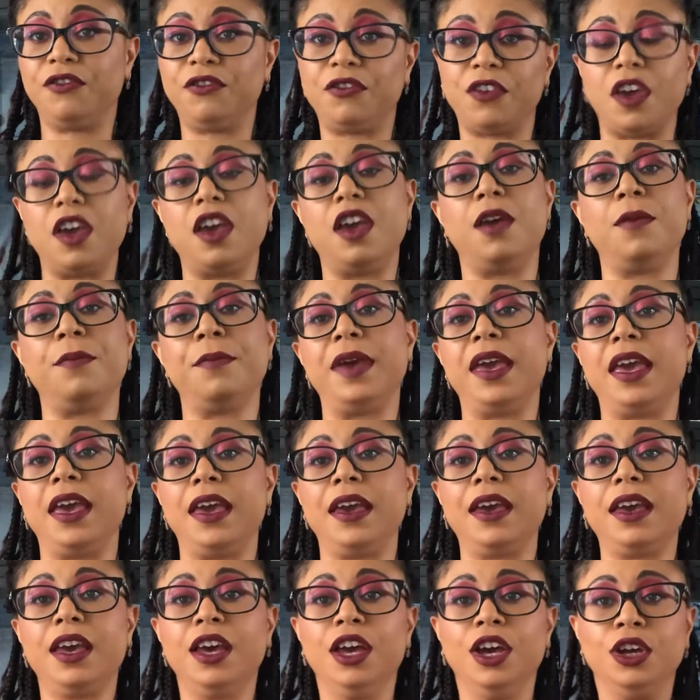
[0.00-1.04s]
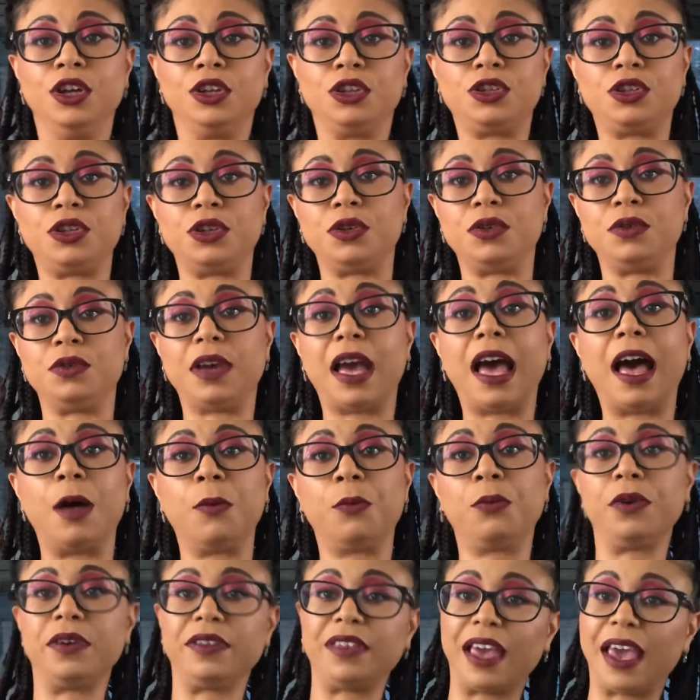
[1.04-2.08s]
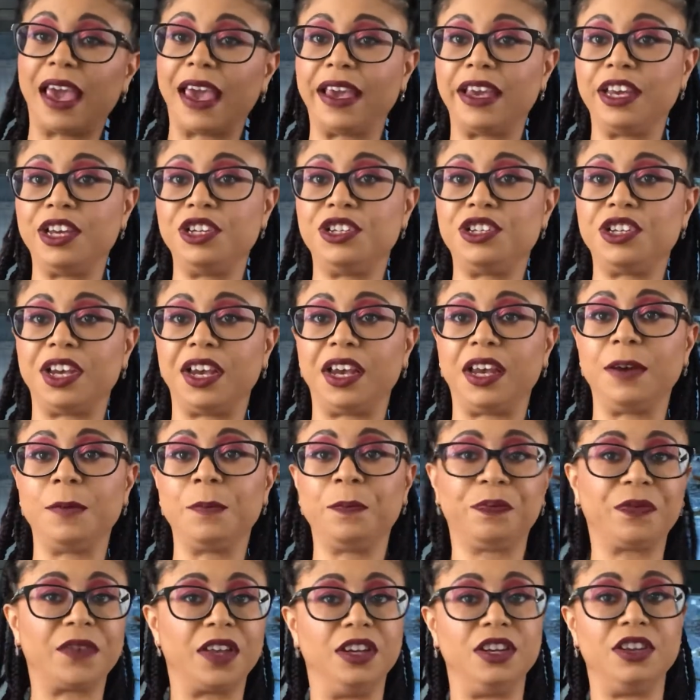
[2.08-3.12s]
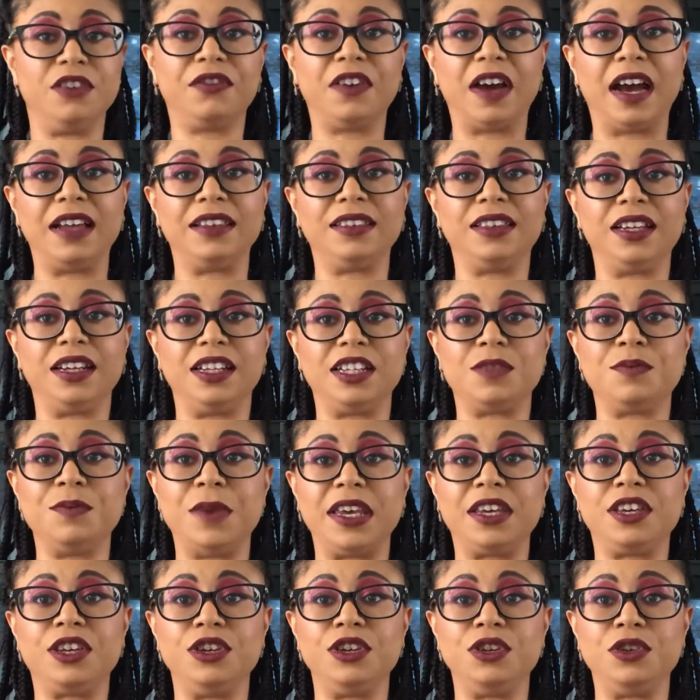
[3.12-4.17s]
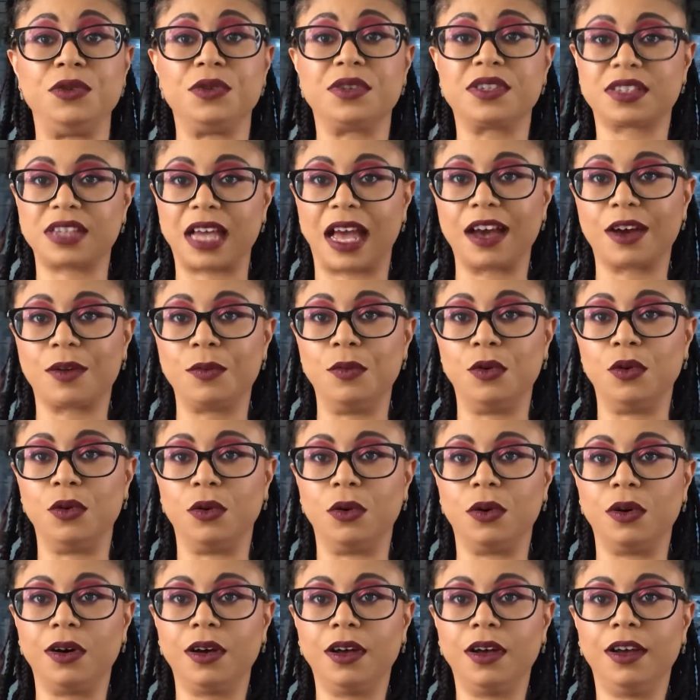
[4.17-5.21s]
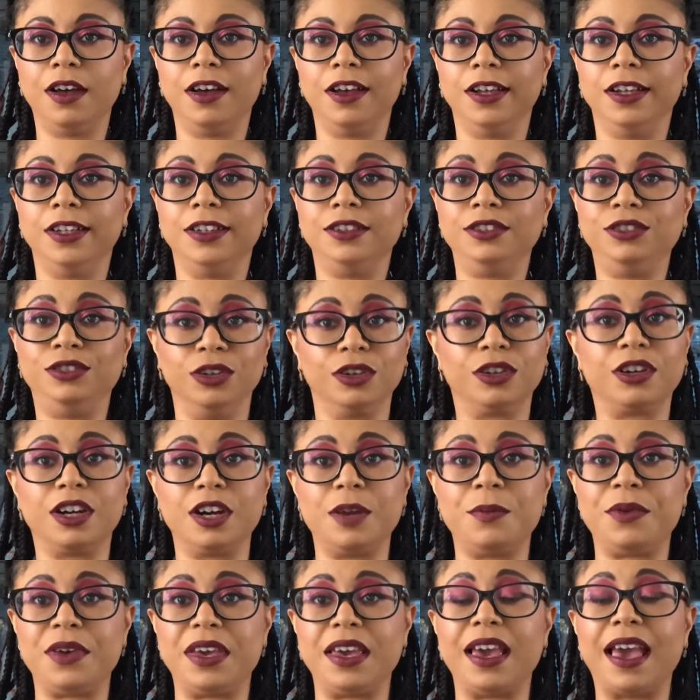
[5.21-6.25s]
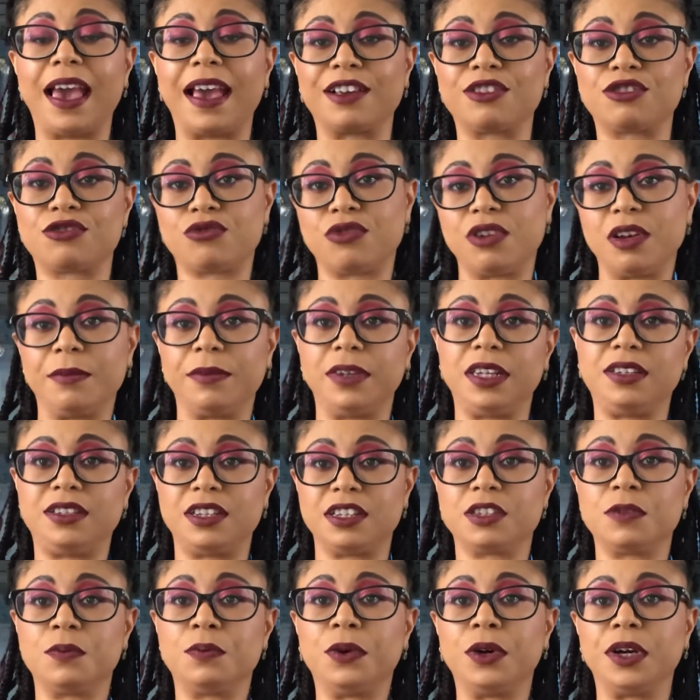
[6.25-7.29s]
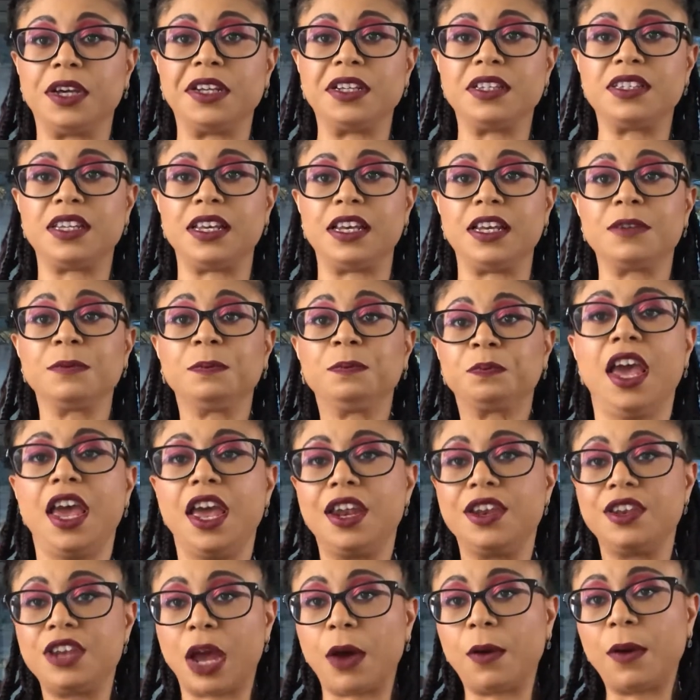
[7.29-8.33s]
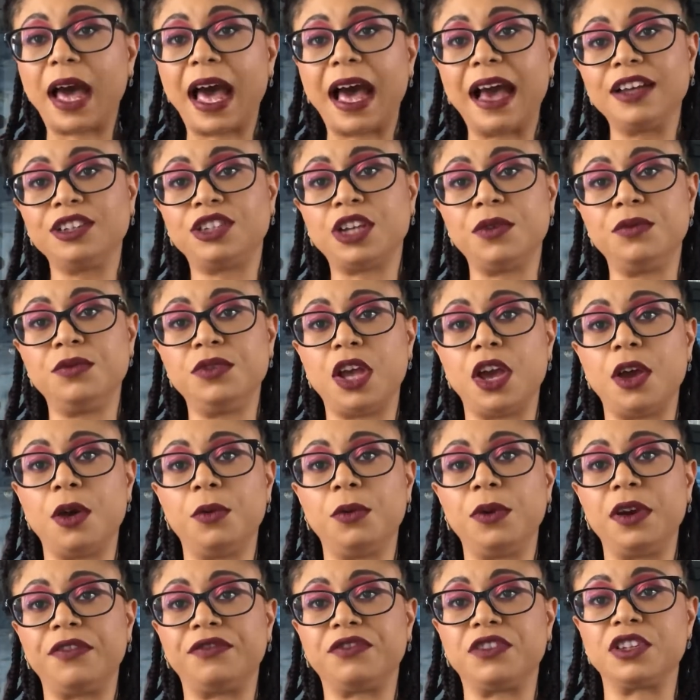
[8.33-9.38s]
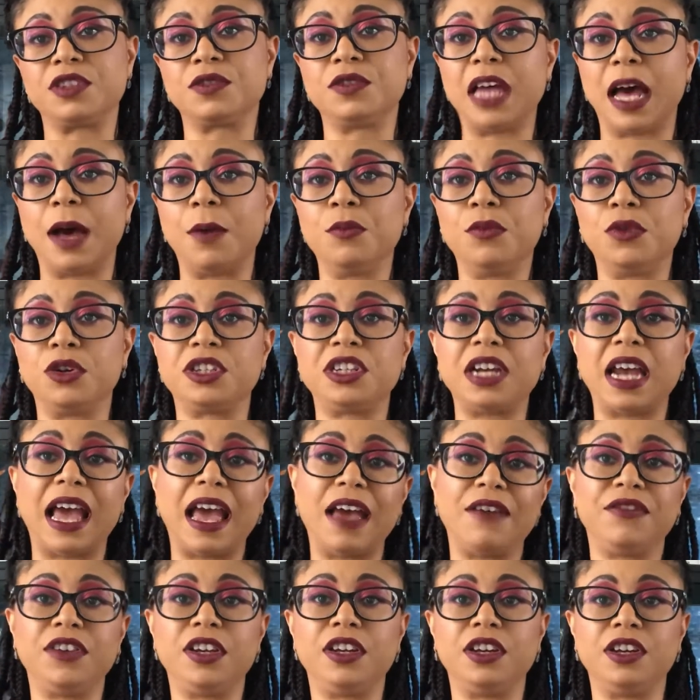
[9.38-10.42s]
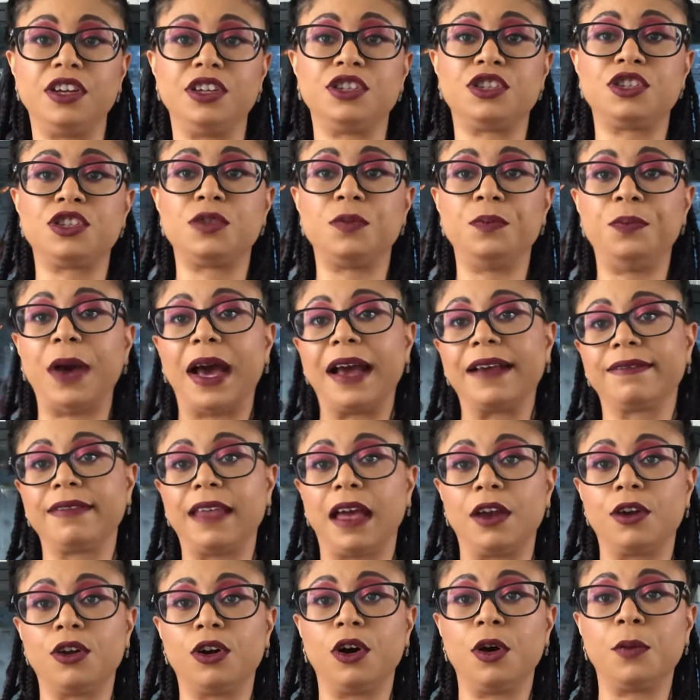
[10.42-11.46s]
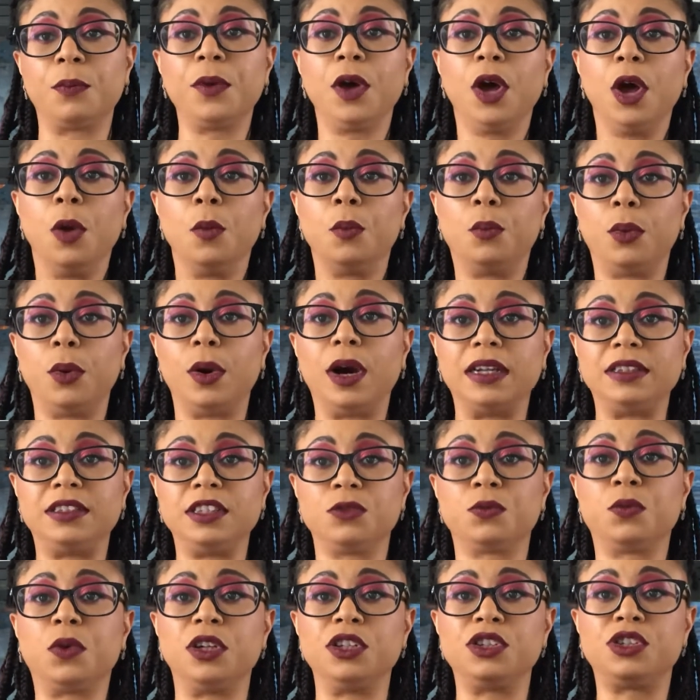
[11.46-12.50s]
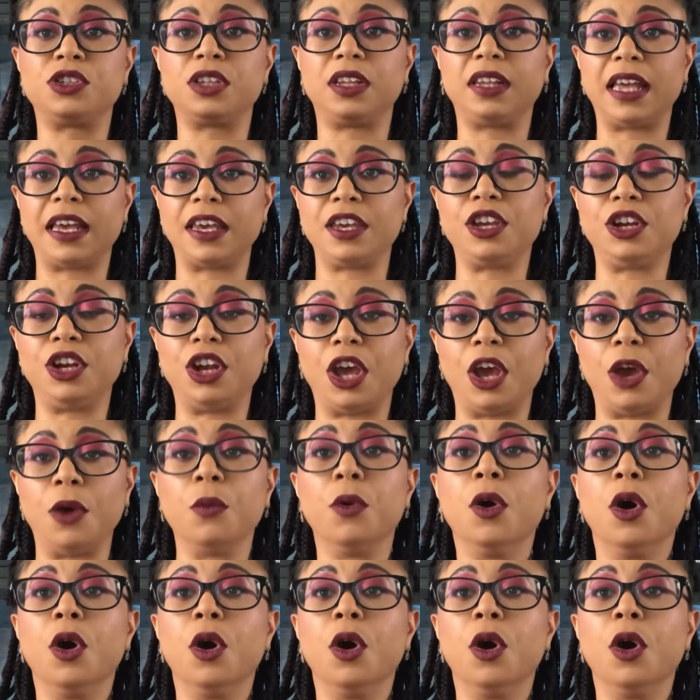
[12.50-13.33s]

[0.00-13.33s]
firmer, to help with aging, and you find that it's making you sag more, you're going to be extremely disappointed. Now, I don't know if there's that much evidence to back that up, but I did want to let you know.